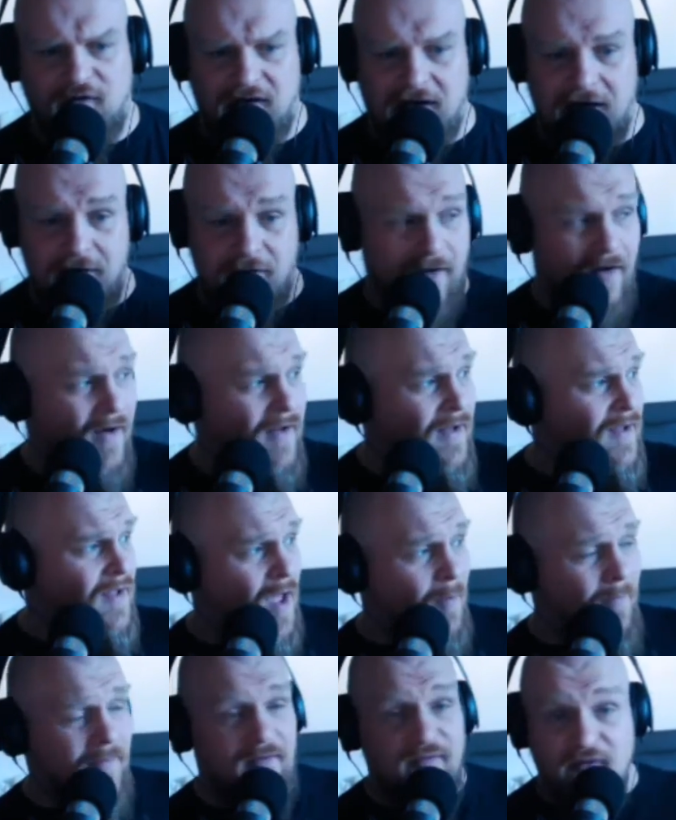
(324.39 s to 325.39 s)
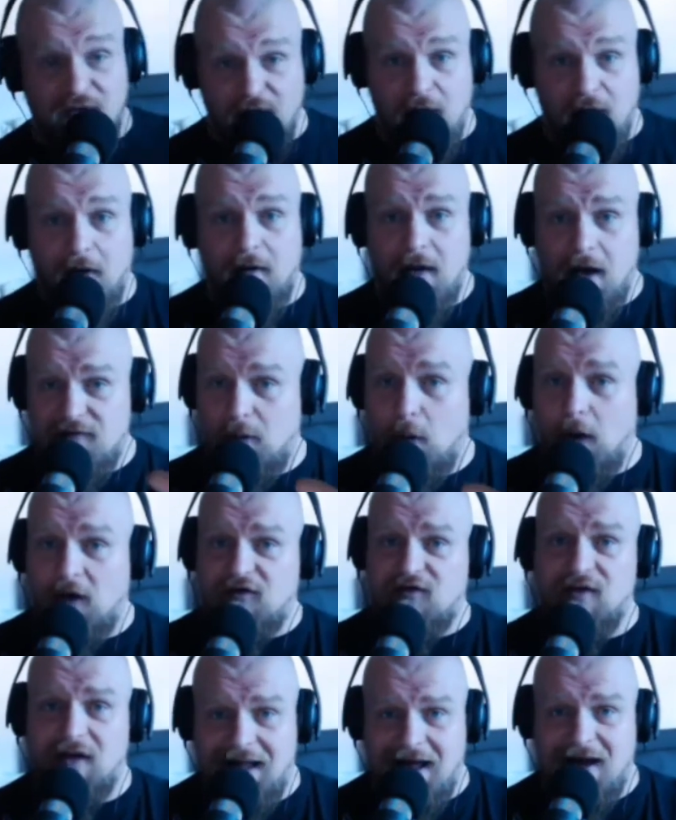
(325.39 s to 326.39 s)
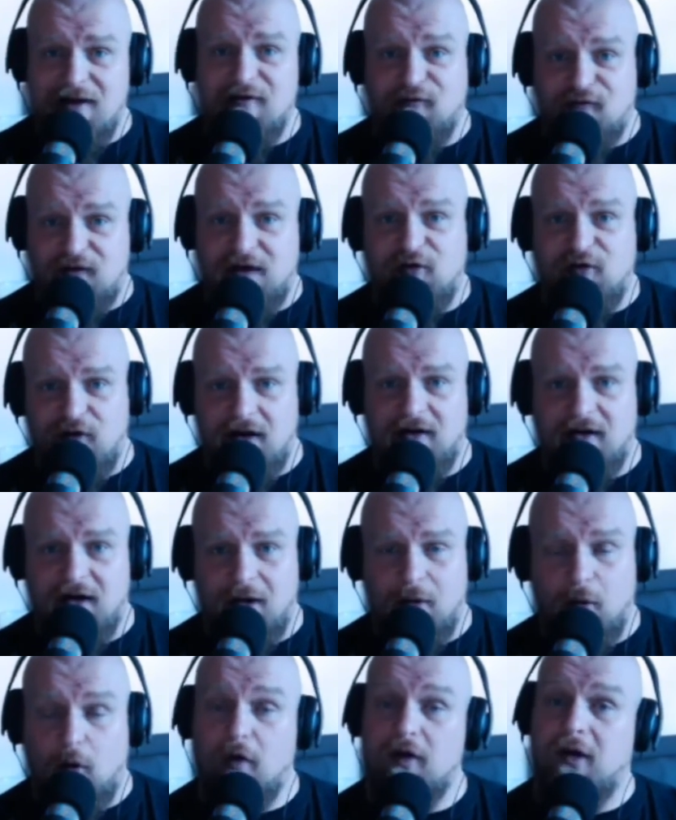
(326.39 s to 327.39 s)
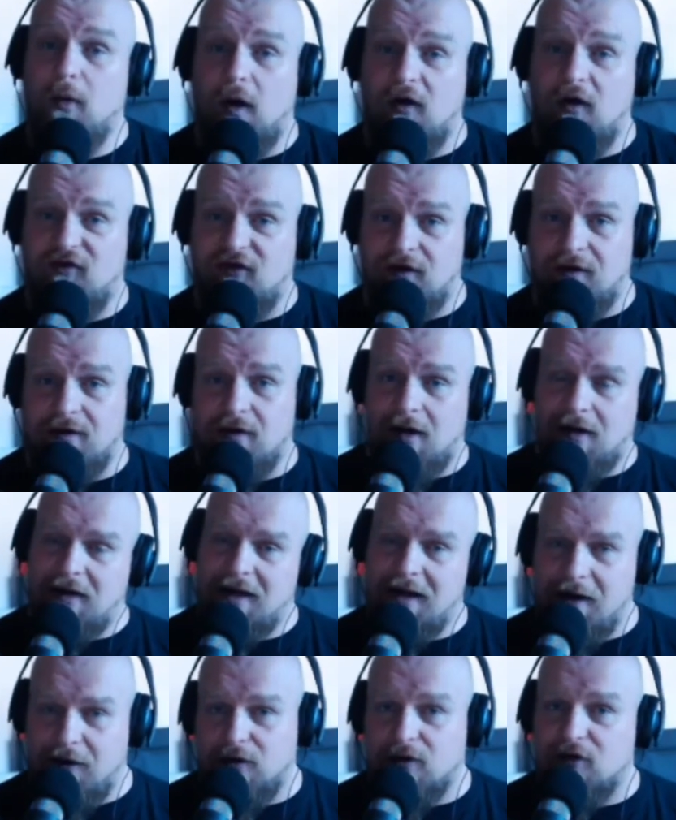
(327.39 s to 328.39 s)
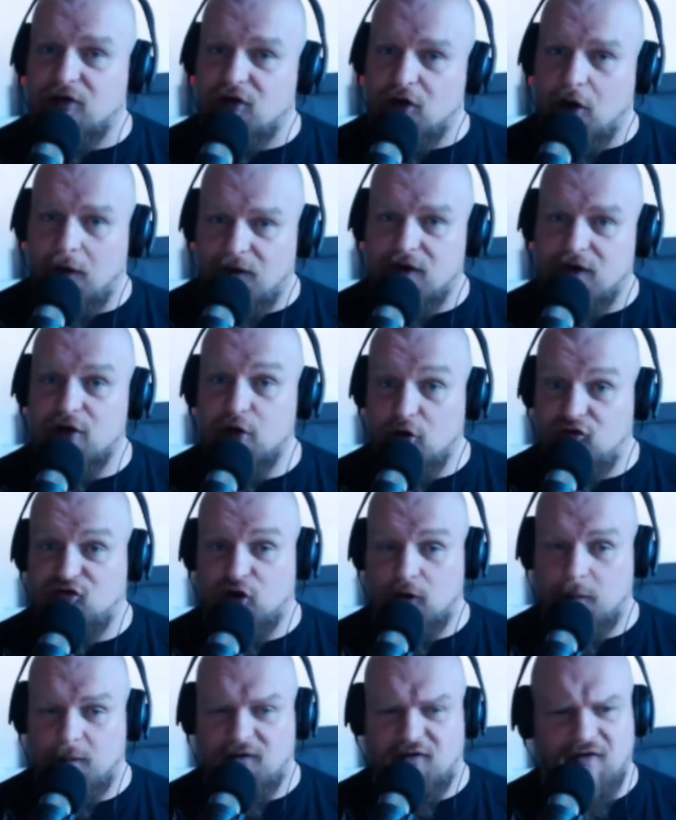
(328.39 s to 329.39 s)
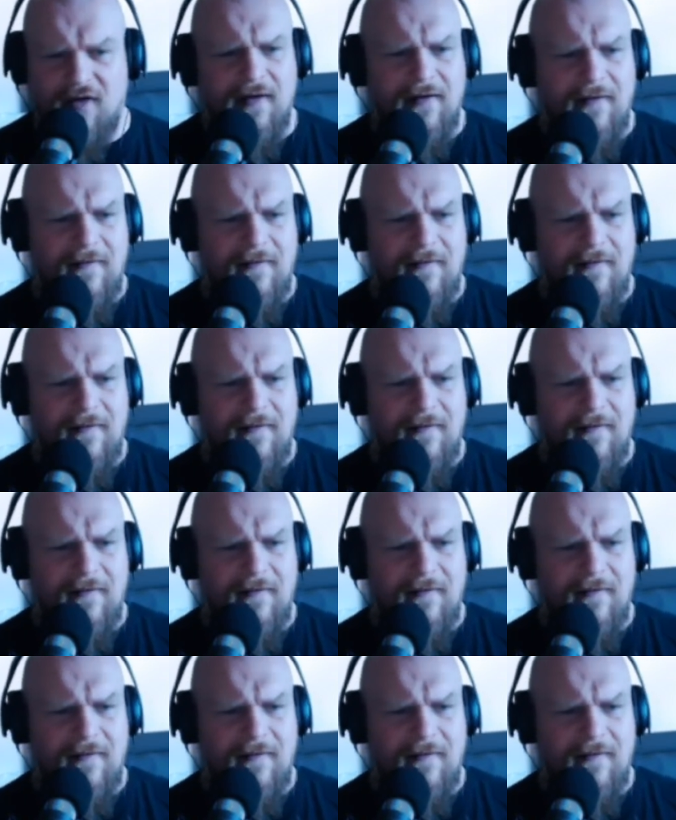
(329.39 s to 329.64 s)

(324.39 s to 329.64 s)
Here, I mean, if you're watching the live feed right now or you're watching later on the YouTubes,